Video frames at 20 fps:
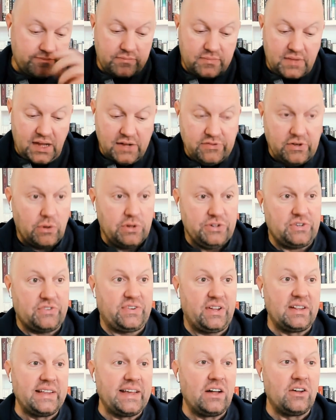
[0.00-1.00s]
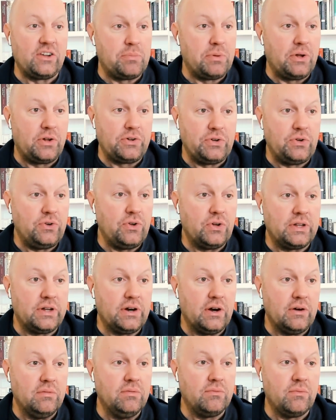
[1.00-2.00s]
And so it's just illegal to build new
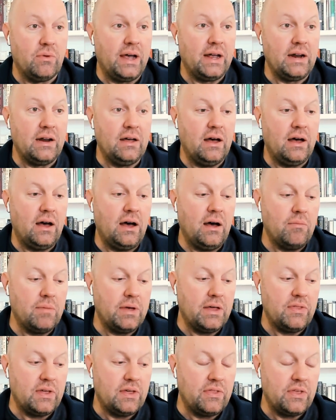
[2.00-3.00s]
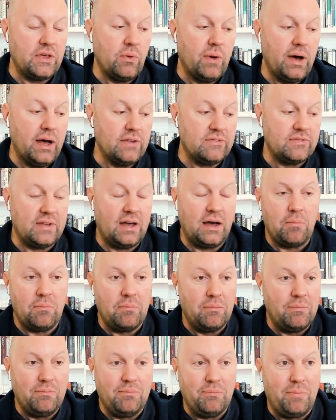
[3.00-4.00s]
nuclear, right, in the U.S.
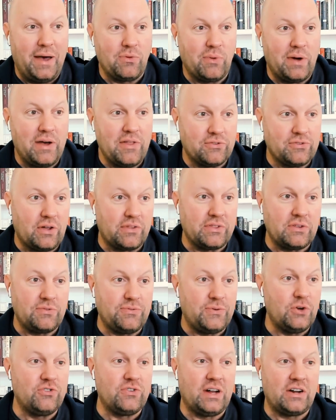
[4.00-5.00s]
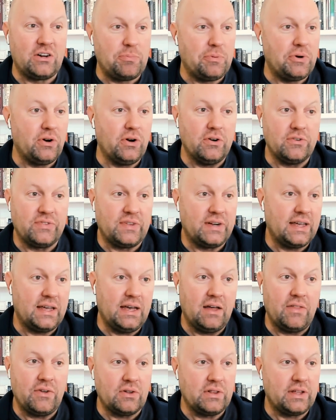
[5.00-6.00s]
By the way, there's all these fusion entrepreneurs that,
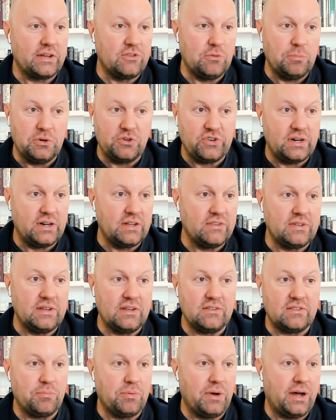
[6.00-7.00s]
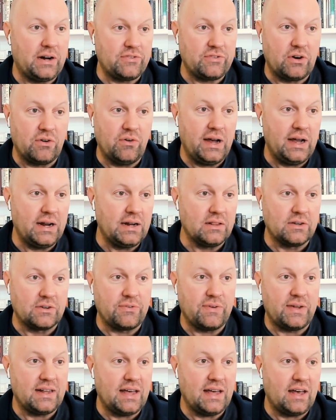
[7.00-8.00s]
again, they're like super geniuses. The products are great. It looks
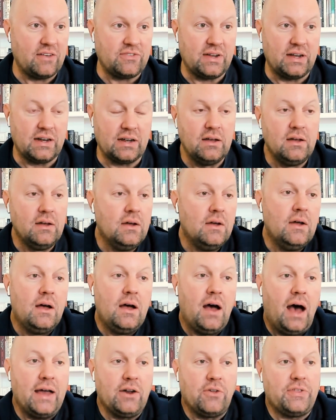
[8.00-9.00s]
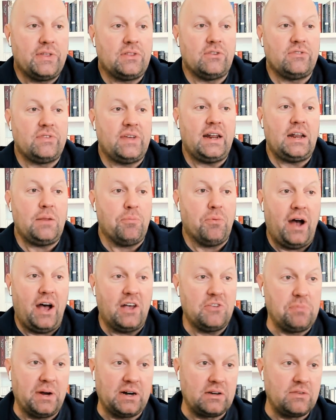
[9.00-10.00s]
fantastic. I don't think there's any
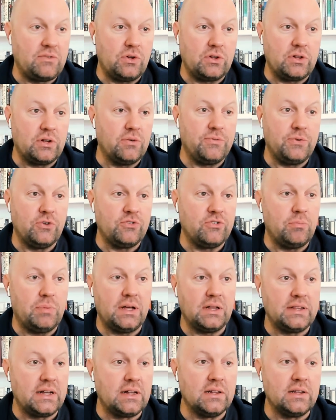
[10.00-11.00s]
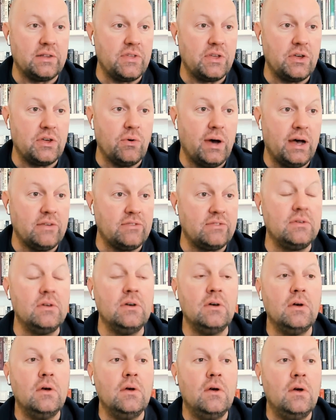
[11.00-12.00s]
prospect of nuclear fusion being legal in the U.S.
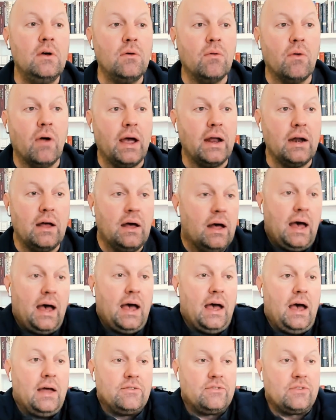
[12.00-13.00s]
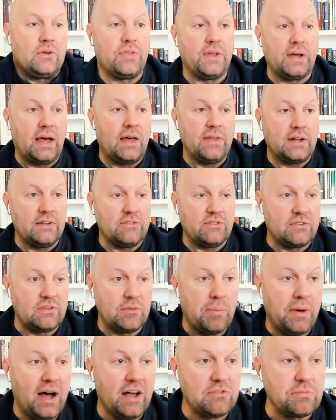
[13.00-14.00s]
Right? I just don't think. I think it's just
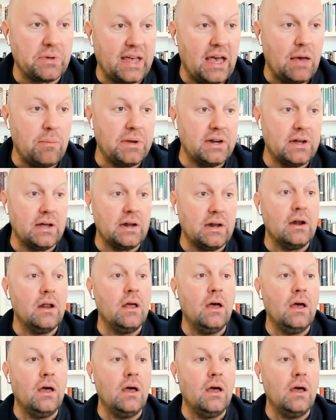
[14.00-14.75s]
impossible. It can't be done.